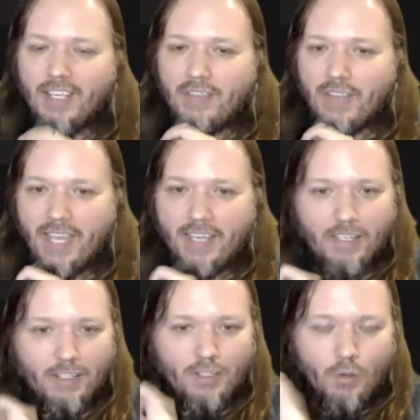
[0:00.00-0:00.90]
they
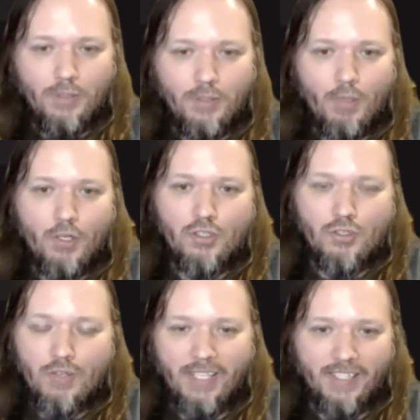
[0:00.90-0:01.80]
are going to push
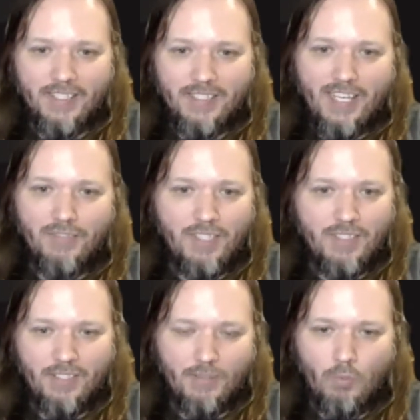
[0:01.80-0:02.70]
training and safety
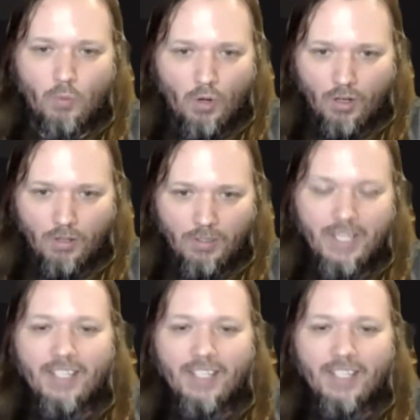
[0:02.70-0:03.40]
to the wall.